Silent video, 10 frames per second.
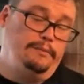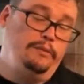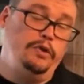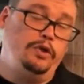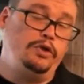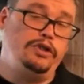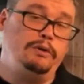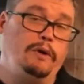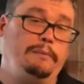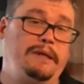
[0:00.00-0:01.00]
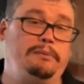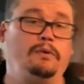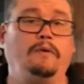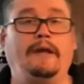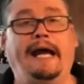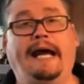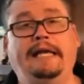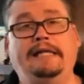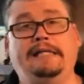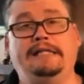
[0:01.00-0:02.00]
Usually what people will
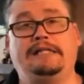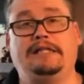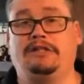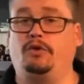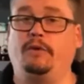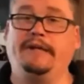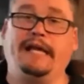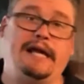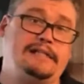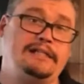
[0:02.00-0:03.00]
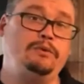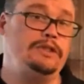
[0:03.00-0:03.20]
add is ascorbic acid,